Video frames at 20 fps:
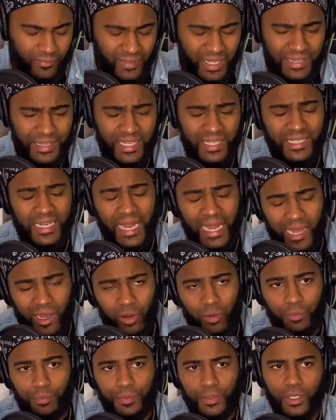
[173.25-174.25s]
They're going to
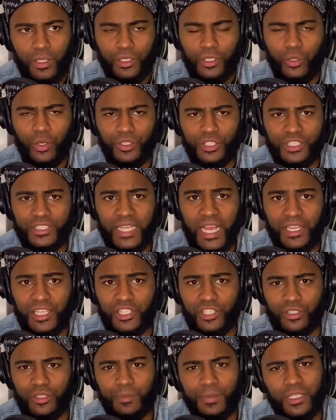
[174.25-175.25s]
help you understand each
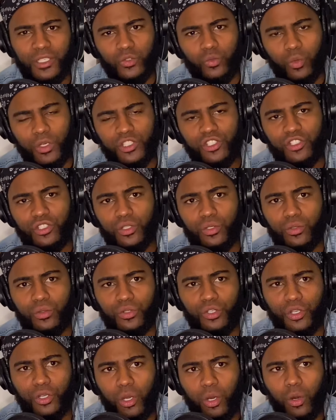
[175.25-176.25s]
other, because once you
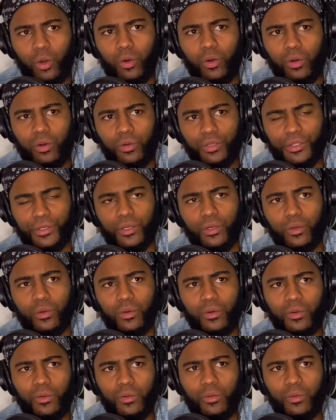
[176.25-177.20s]
know,